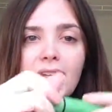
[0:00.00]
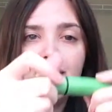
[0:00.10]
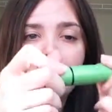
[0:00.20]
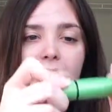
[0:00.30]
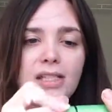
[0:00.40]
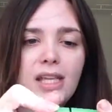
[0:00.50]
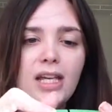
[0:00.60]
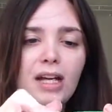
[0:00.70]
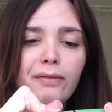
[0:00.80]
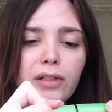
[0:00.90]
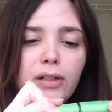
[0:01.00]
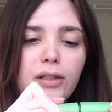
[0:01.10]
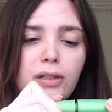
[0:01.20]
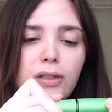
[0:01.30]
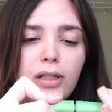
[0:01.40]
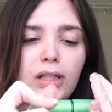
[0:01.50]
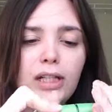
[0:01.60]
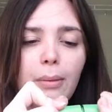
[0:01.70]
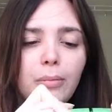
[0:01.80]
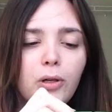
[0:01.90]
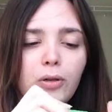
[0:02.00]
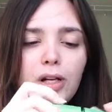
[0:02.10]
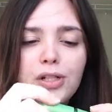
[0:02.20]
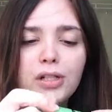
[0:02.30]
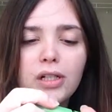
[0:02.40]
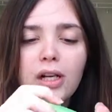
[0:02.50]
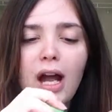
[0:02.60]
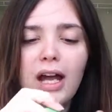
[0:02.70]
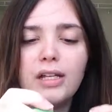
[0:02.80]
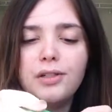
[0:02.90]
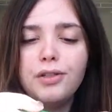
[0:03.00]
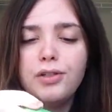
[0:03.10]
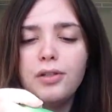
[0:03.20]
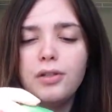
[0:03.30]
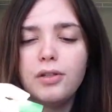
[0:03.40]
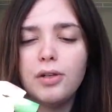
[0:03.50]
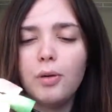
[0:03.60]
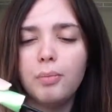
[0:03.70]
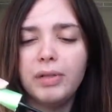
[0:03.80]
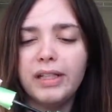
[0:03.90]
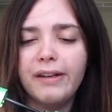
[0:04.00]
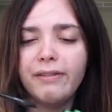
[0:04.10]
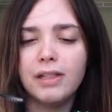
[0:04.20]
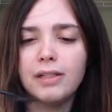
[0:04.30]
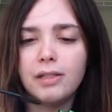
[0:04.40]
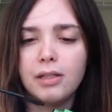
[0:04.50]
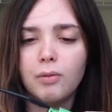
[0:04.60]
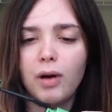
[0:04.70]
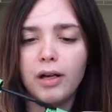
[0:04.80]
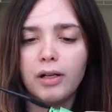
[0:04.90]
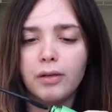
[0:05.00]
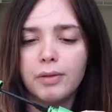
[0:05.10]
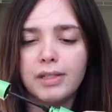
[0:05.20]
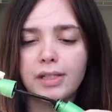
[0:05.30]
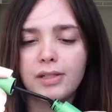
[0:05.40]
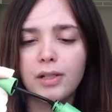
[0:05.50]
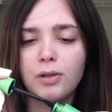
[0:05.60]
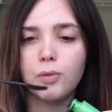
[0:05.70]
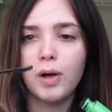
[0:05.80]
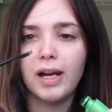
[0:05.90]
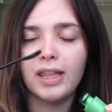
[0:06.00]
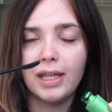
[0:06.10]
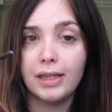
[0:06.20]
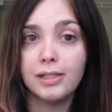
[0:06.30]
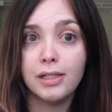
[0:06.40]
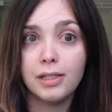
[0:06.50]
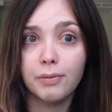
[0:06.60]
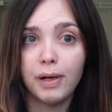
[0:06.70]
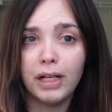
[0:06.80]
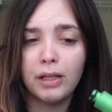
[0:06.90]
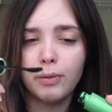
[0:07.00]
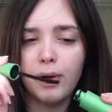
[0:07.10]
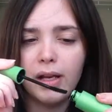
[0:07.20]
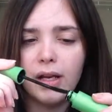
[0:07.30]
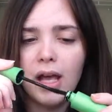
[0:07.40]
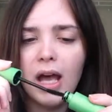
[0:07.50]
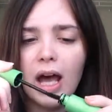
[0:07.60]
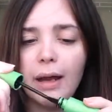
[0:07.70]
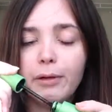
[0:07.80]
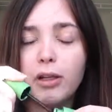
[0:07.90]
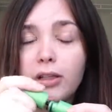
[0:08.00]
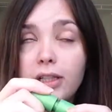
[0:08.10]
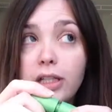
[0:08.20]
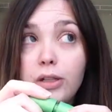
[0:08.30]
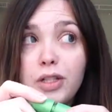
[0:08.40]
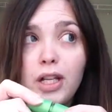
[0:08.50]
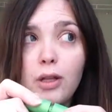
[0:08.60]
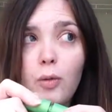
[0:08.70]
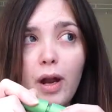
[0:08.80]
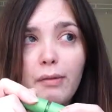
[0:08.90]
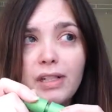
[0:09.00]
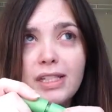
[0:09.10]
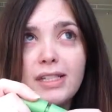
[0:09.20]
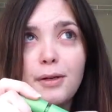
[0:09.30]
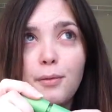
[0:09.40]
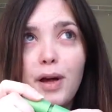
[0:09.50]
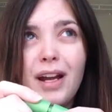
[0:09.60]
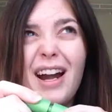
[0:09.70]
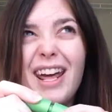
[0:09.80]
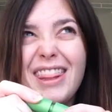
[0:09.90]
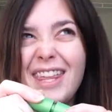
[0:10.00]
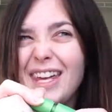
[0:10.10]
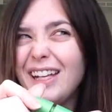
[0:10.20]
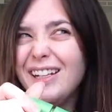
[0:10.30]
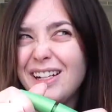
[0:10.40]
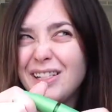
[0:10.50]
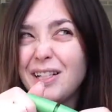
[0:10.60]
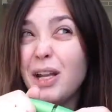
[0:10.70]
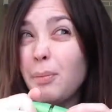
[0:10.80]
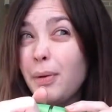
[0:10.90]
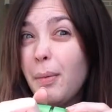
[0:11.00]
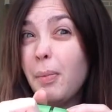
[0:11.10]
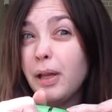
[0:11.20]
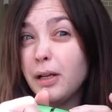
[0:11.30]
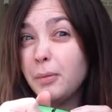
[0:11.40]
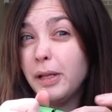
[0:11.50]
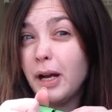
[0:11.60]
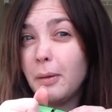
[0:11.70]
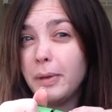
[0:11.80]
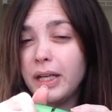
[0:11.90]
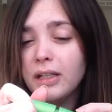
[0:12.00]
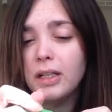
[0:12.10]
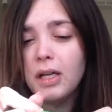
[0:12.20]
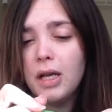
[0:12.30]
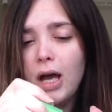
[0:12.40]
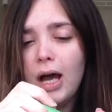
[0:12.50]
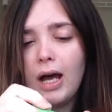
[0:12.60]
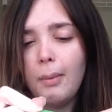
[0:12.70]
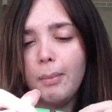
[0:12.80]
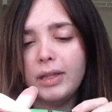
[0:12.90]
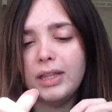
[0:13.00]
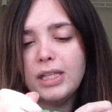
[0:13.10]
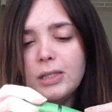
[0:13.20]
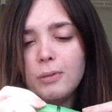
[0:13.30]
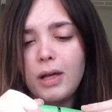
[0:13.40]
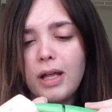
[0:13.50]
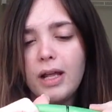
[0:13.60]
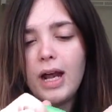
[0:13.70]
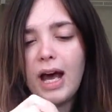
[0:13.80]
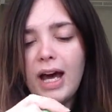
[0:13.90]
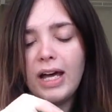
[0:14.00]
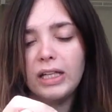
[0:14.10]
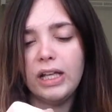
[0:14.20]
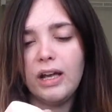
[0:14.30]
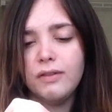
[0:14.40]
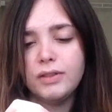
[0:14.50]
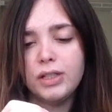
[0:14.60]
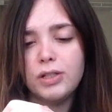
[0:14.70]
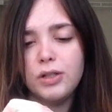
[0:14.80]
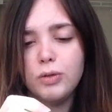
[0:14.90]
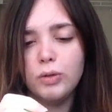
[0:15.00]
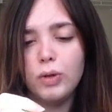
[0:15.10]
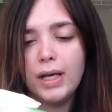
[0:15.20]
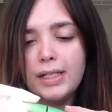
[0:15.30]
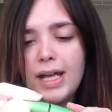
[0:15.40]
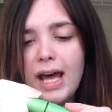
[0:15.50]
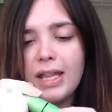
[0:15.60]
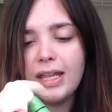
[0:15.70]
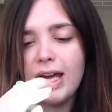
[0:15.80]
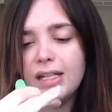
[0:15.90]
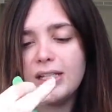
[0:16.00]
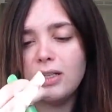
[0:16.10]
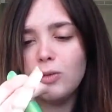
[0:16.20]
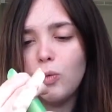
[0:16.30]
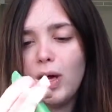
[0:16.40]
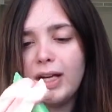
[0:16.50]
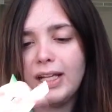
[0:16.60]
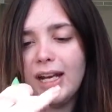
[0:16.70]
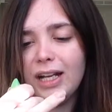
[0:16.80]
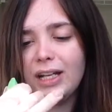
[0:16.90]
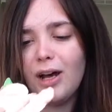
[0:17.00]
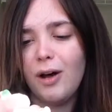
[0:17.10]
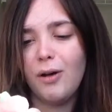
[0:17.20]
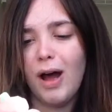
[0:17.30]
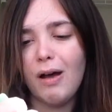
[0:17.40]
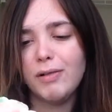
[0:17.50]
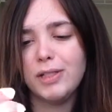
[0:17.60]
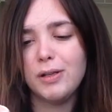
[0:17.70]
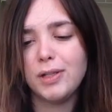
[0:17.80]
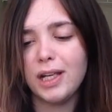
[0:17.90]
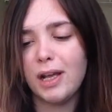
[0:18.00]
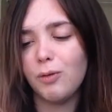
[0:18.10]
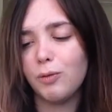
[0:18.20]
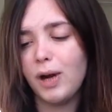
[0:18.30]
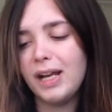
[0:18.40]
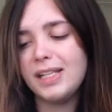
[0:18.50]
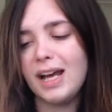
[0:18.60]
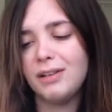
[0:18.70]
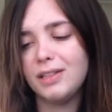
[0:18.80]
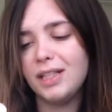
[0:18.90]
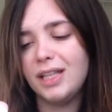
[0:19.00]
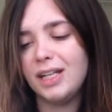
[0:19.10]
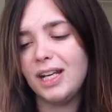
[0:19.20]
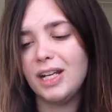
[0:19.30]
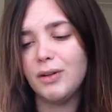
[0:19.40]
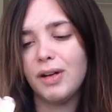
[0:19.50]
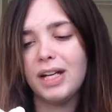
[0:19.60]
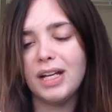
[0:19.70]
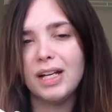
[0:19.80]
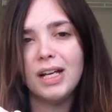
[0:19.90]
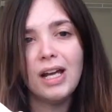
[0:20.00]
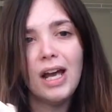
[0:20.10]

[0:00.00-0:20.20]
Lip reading: This is the CoverGirl Clump Crusher. I don't believe this is the water resistant one. I think this is the regular one. I'm currently using the water resistant one, and I think it does clump up a little bit on me. But this one I loved to death. I didn't want to let it go. I was using it right down to the nitty gritty.